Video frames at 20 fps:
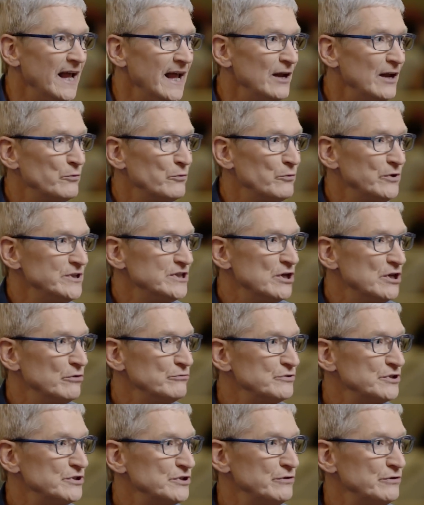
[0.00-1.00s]
Now, the
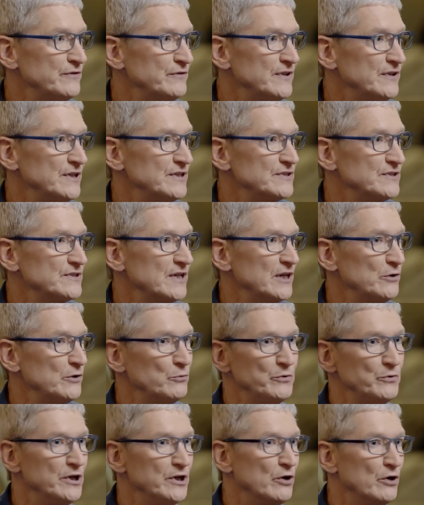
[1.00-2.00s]
crux of that
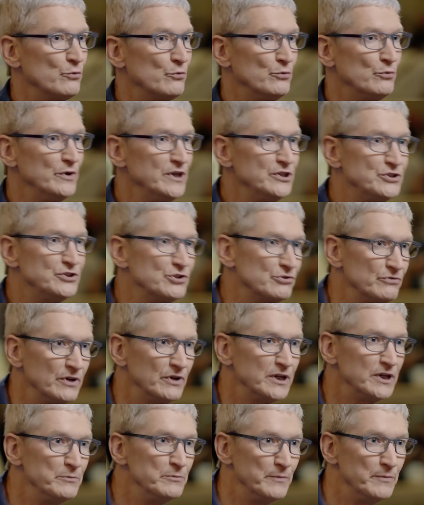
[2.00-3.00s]
is when you look at
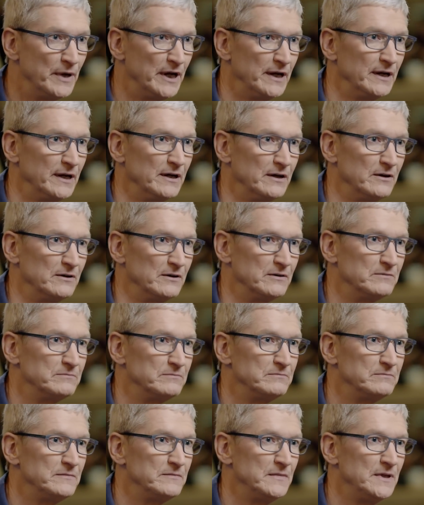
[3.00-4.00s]
language, and
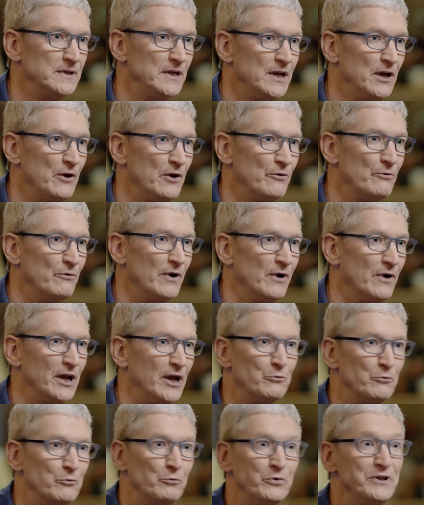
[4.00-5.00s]
since we're dealing with
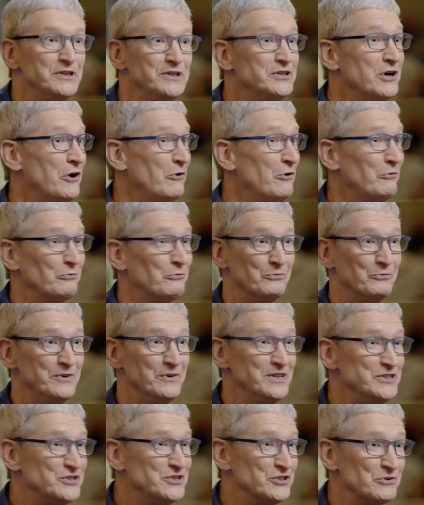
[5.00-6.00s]
technology, we have to just
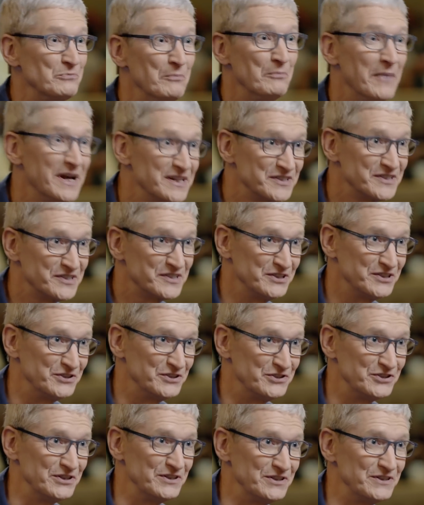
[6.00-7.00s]
assume that when he's
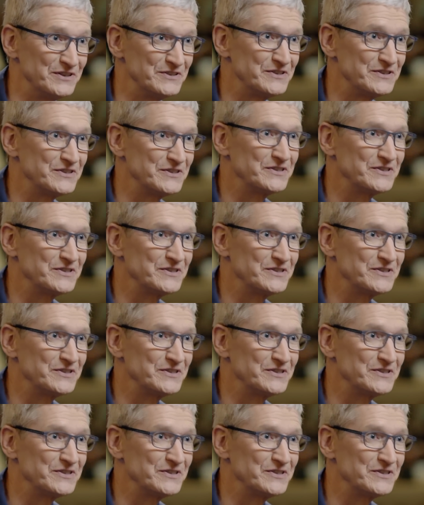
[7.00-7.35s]
speaking,